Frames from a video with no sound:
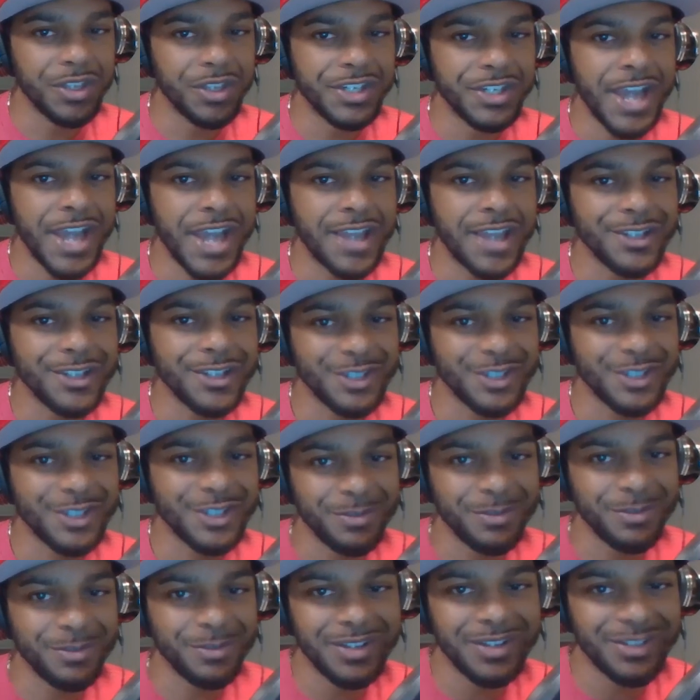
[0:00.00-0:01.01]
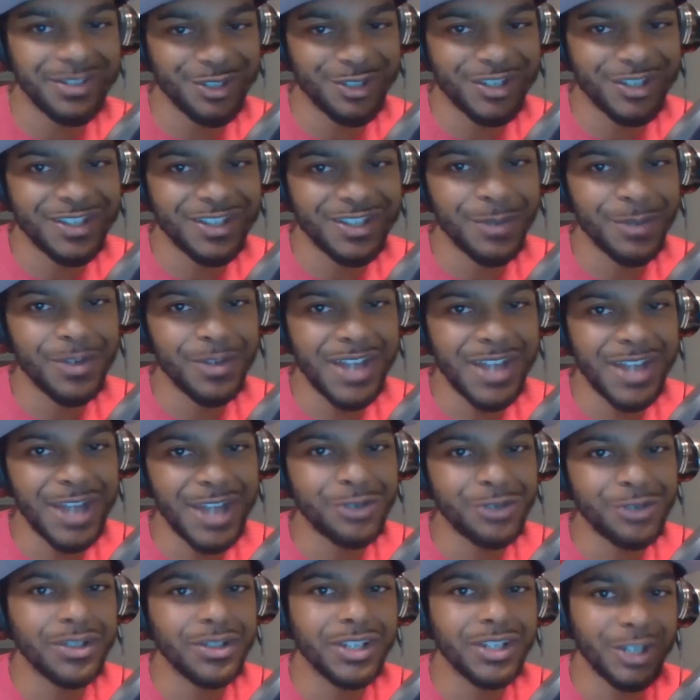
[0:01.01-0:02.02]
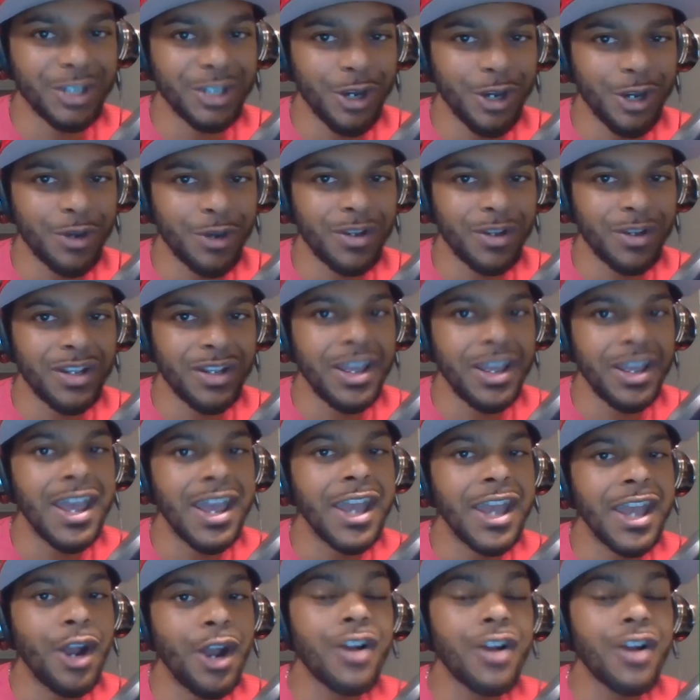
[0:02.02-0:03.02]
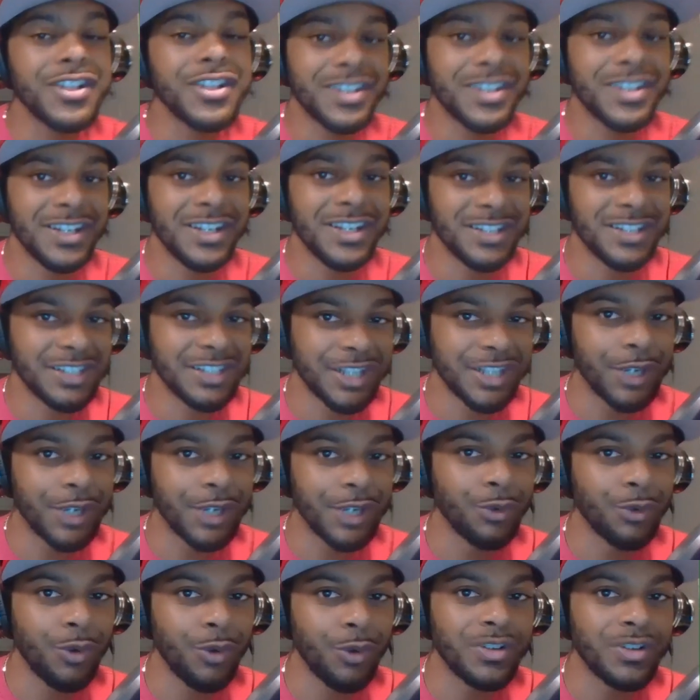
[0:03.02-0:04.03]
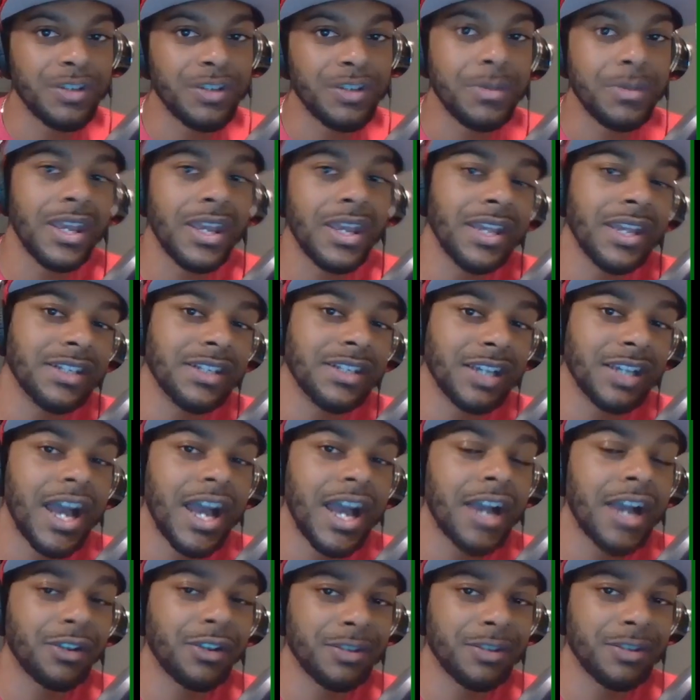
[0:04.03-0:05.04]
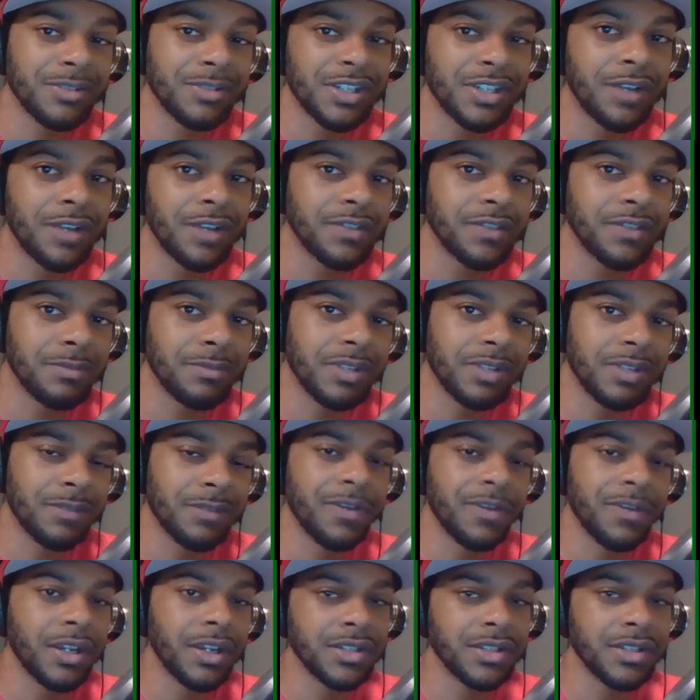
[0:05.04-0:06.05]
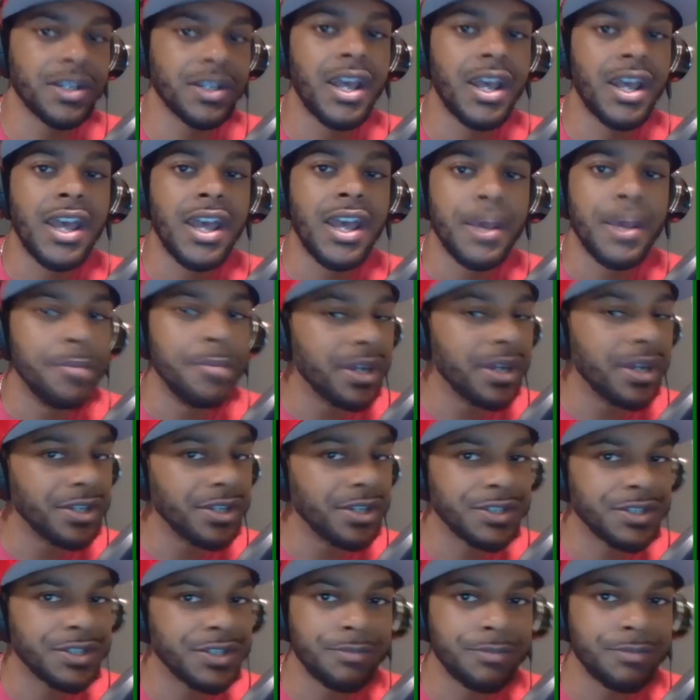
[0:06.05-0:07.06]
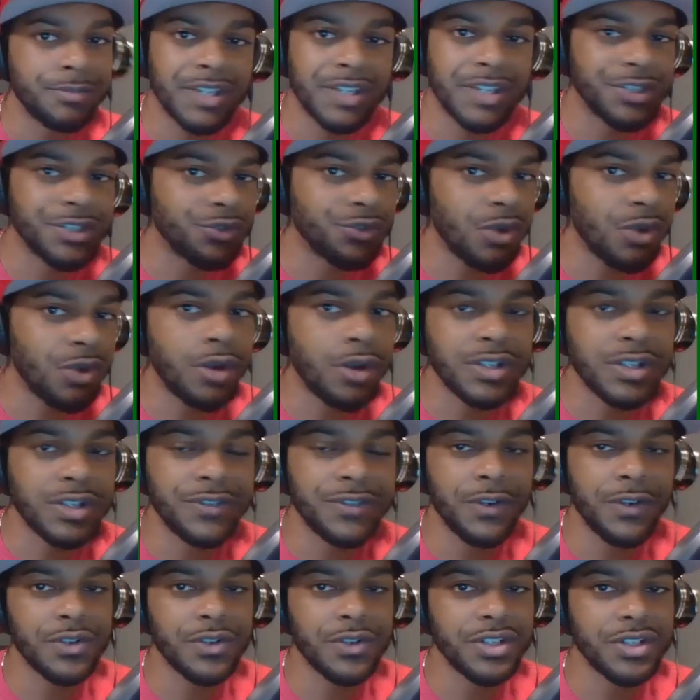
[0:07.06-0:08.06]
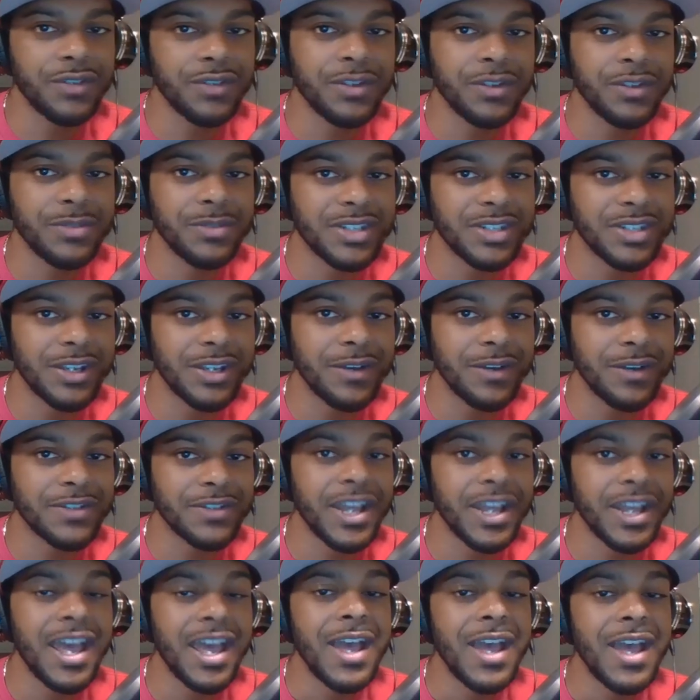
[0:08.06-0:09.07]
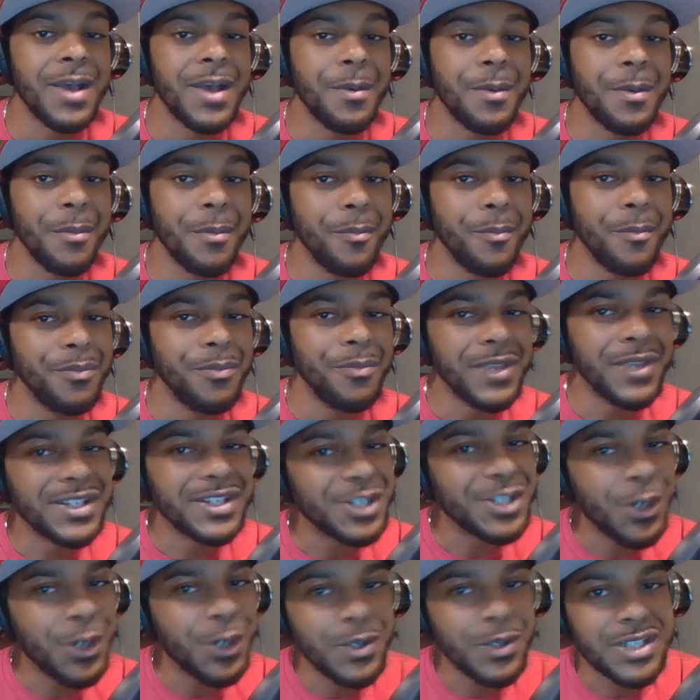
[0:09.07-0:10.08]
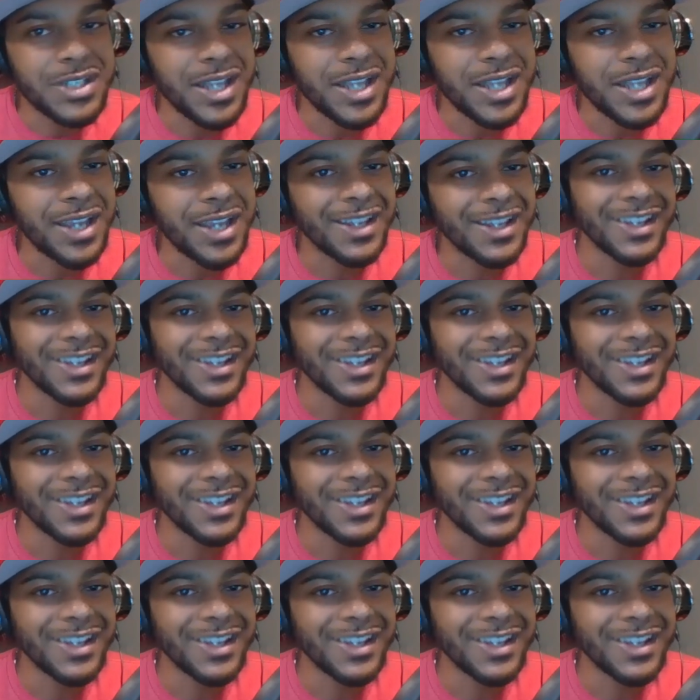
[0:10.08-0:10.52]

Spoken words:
challenge to be the shit that would naturally occur in our sons as they grow into men, to conquer themselves and be the biggest, best, strongest version of themselves. So it's like,